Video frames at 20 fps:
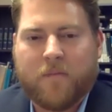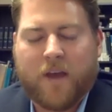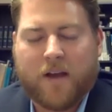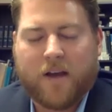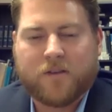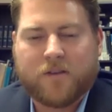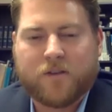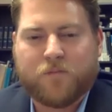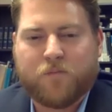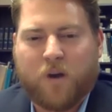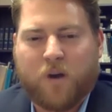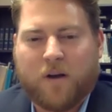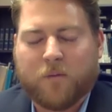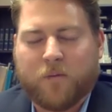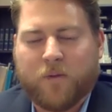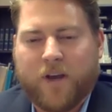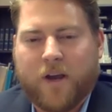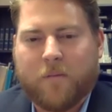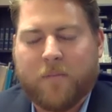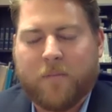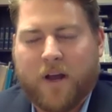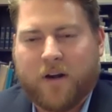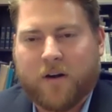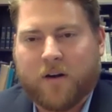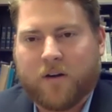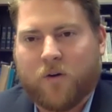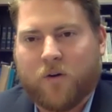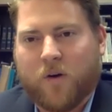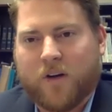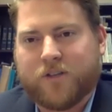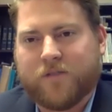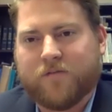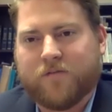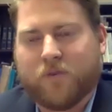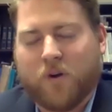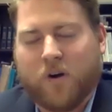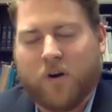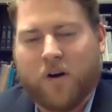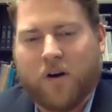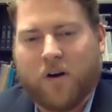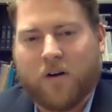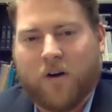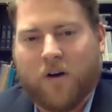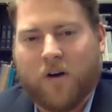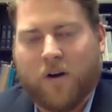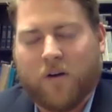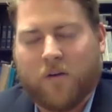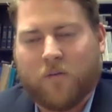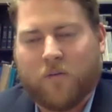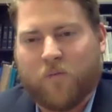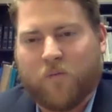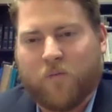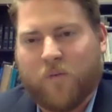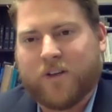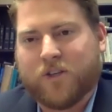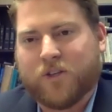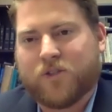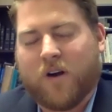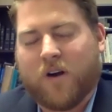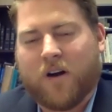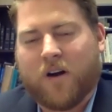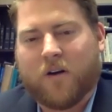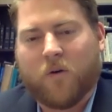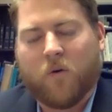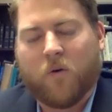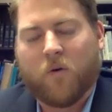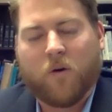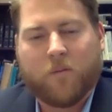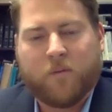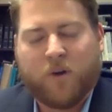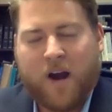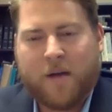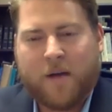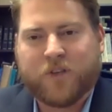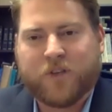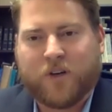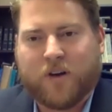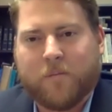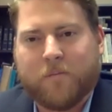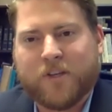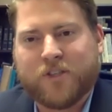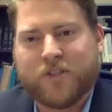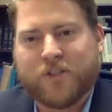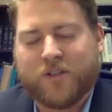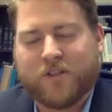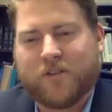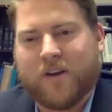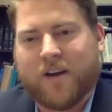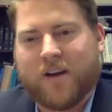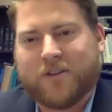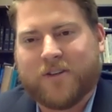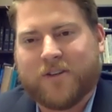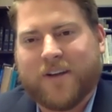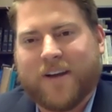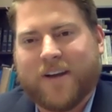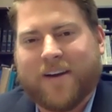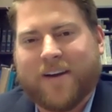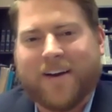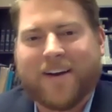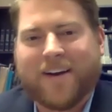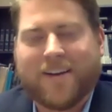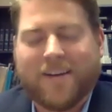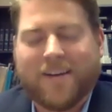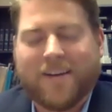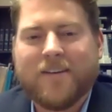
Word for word: that's probably a better question for our registrar or perhaps our admissions director, Derek.